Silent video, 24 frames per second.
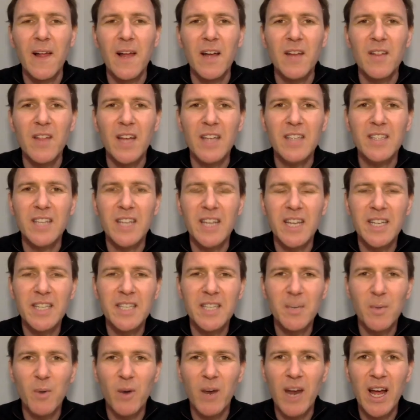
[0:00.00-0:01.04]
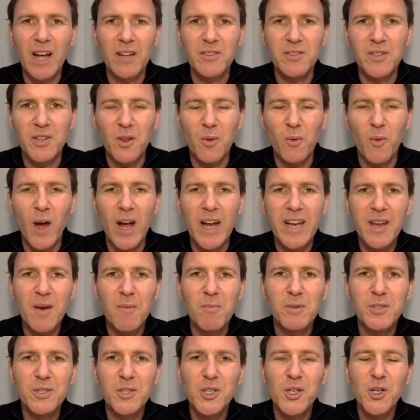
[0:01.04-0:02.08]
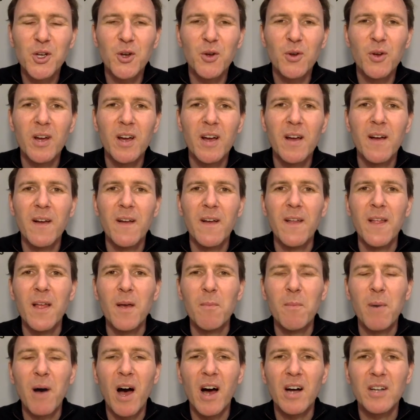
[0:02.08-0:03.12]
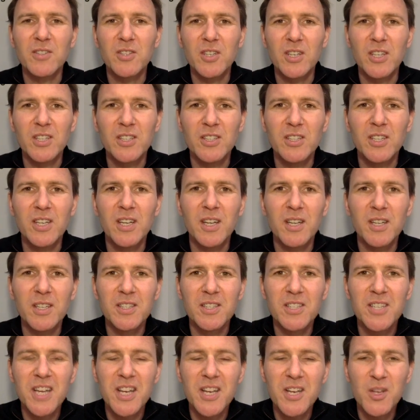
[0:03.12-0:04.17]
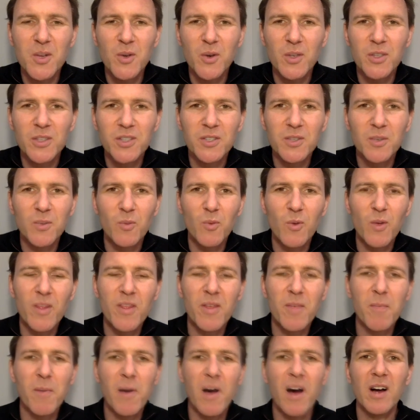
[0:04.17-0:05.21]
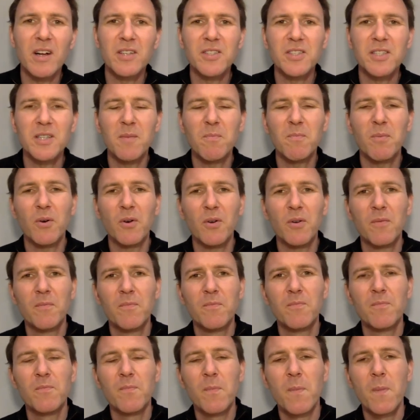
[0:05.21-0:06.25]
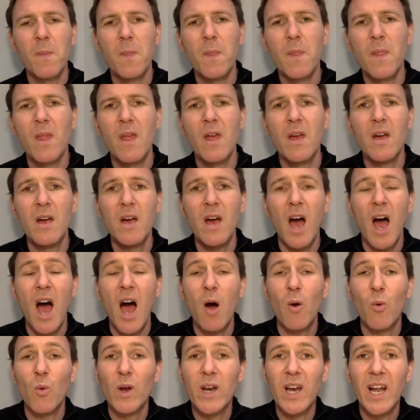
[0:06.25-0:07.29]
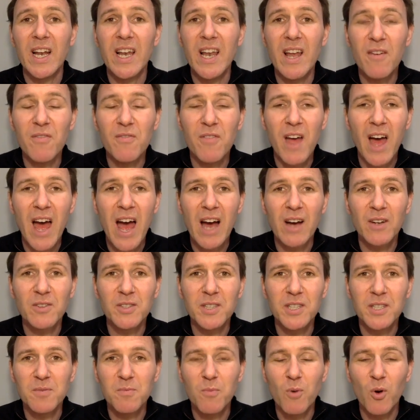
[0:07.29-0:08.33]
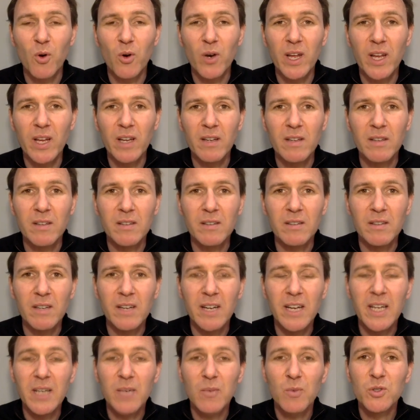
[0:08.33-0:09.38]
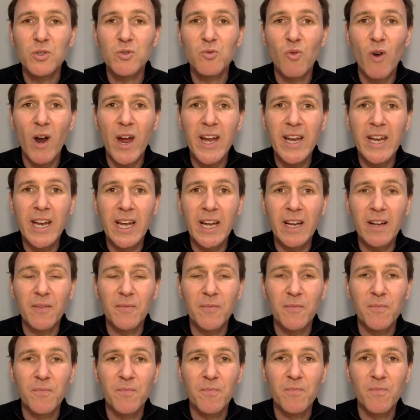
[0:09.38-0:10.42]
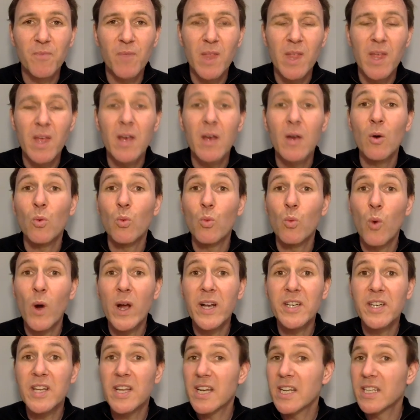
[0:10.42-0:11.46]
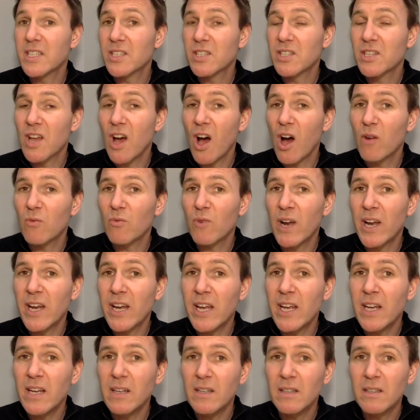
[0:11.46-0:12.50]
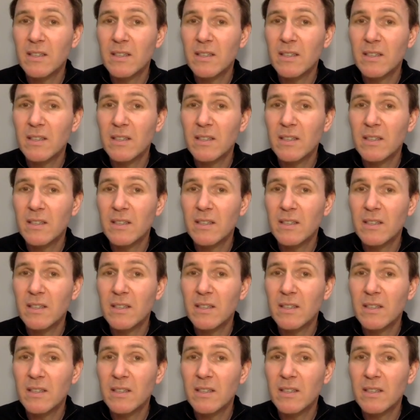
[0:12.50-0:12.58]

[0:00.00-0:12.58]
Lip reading: That's the easy one out of the way. Number two, past continuous with the past simple. When I left the house this morning, it was raining. When did it start raining?